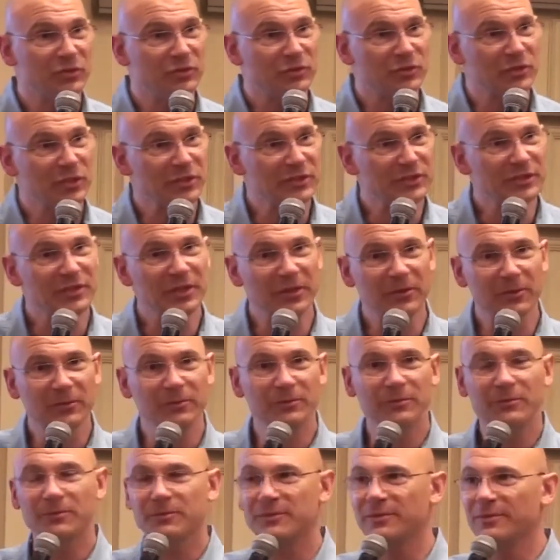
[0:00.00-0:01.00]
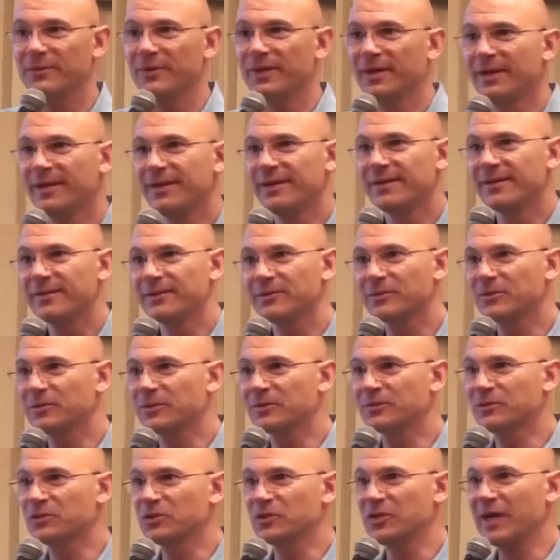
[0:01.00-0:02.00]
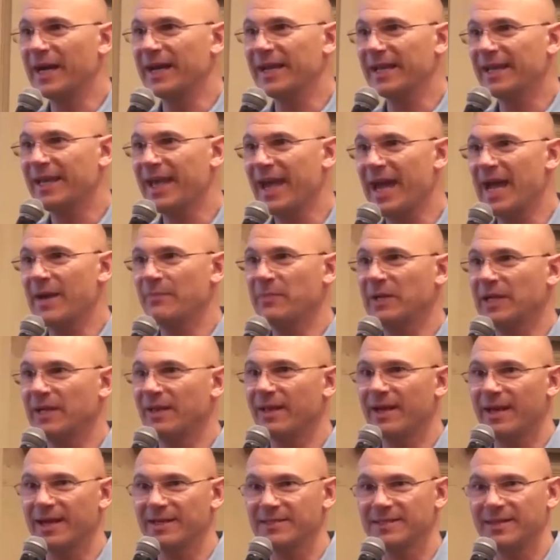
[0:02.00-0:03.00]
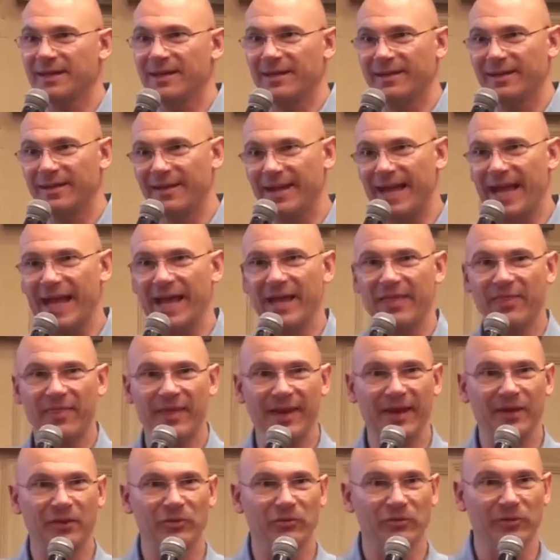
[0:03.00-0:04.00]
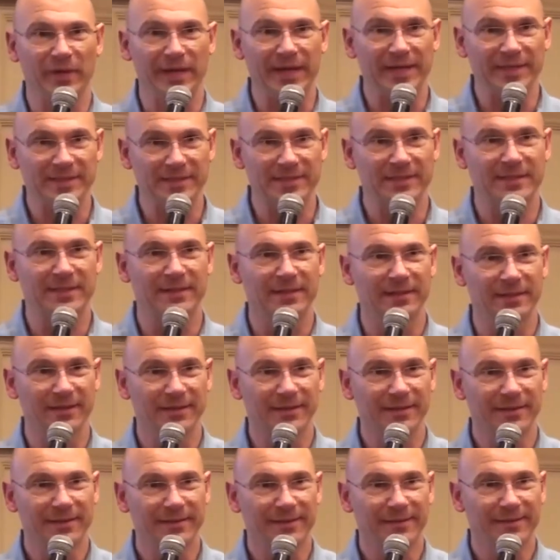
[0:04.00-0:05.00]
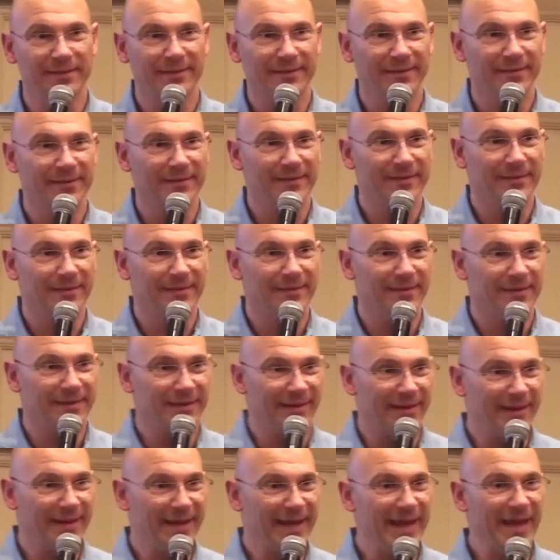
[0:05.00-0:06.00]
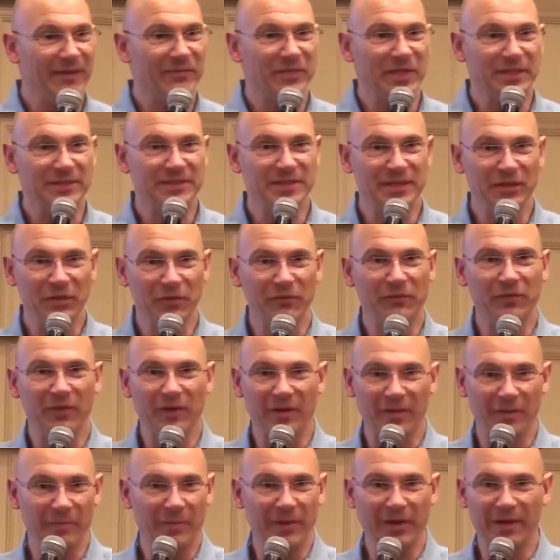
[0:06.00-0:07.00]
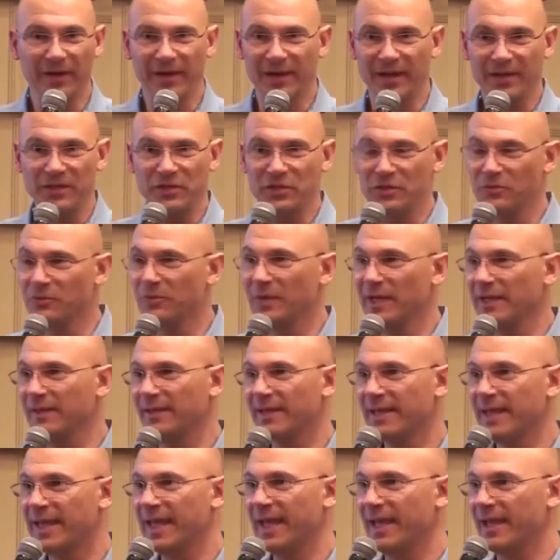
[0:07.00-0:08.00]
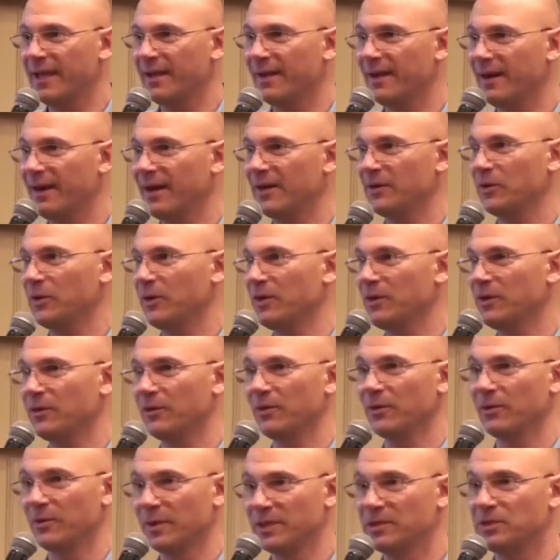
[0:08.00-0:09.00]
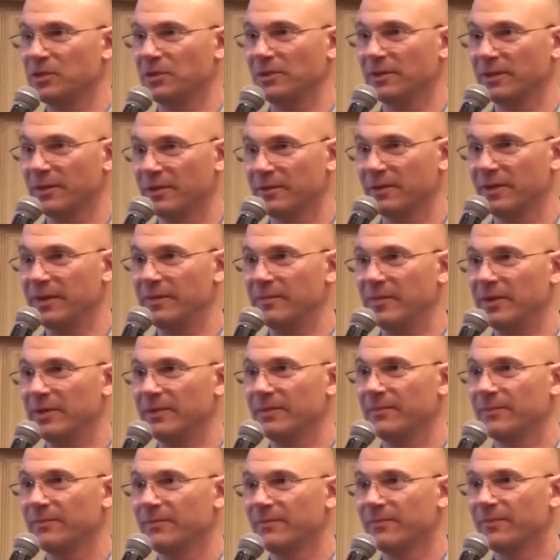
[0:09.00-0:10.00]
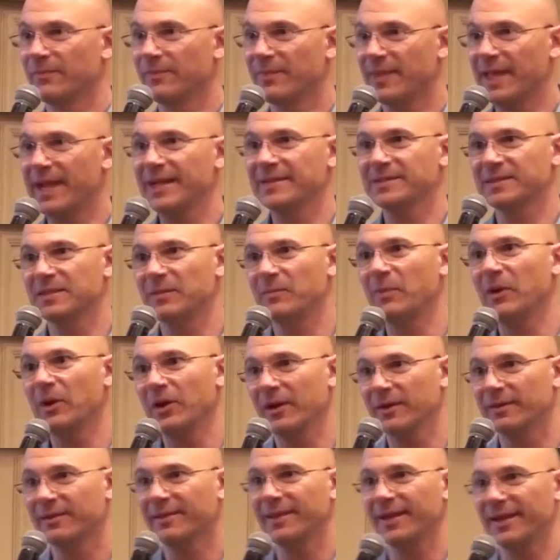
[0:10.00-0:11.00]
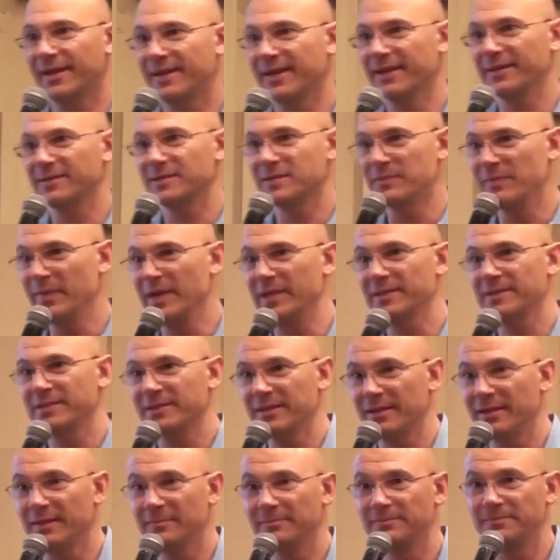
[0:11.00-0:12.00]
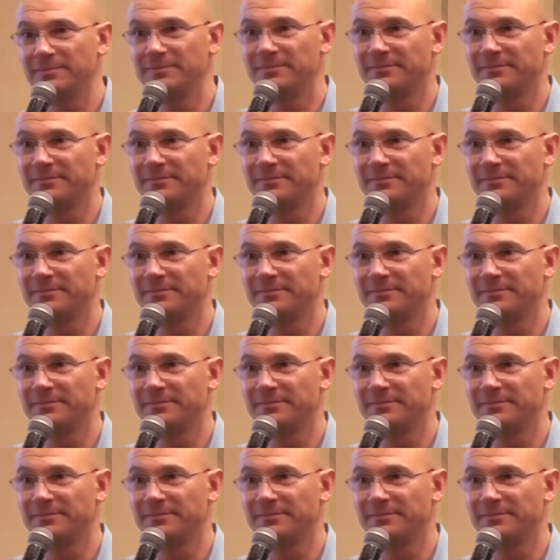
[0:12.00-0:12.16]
Just don't try to capitalize on it at their risk and have the deal fall apart and you really can't honor your original agreement. That's the part that gets messed up.